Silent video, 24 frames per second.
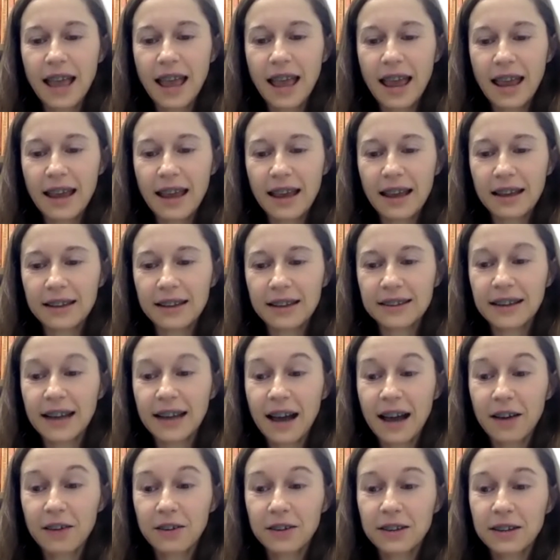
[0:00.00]
And
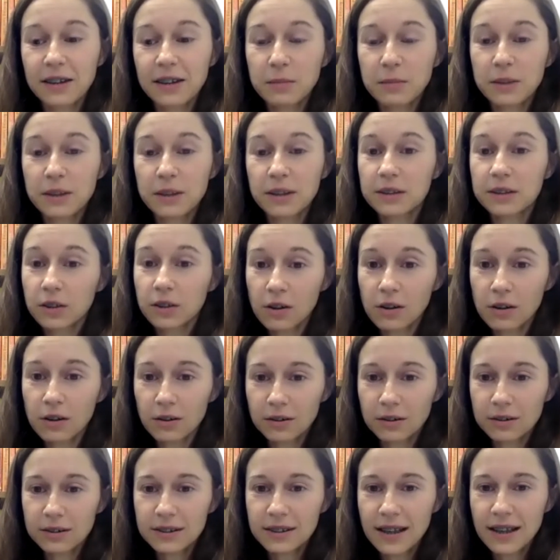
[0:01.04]
now that I'm an
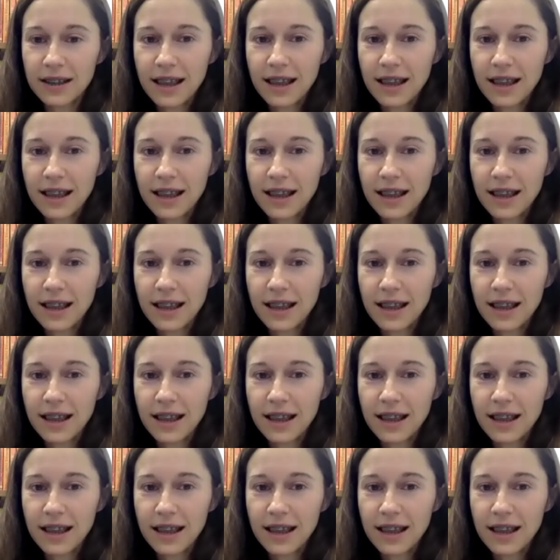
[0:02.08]
adult